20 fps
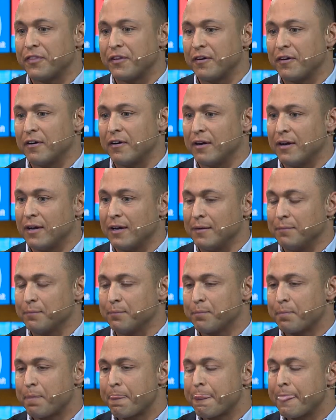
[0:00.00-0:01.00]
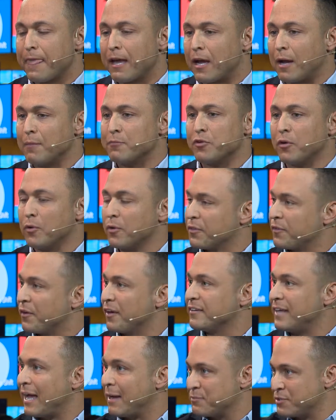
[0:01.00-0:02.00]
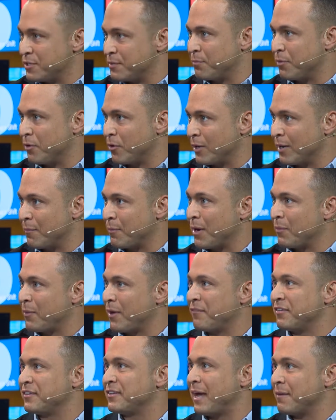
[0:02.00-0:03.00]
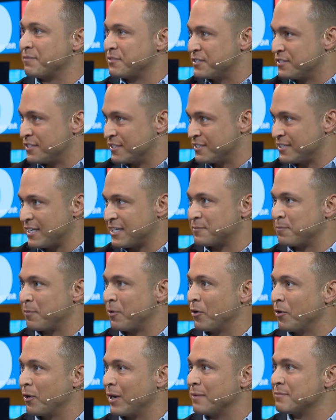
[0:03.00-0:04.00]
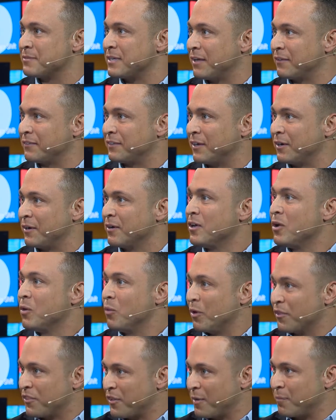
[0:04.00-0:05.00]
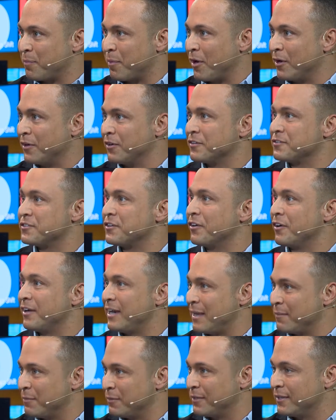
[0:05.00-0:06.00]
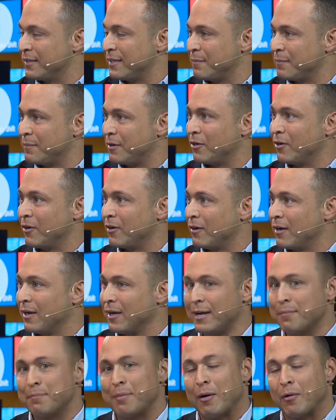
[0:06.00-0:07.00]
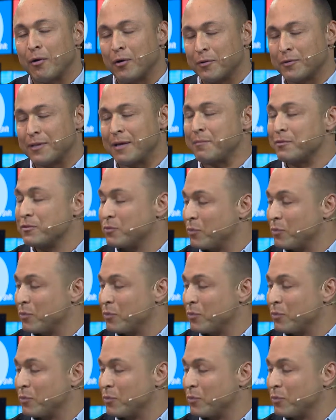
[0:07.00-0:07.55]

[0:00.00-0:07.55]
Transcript: our adoption program, right? We have adoption success programs out there with our partners that are enabled in them, or empowered with them as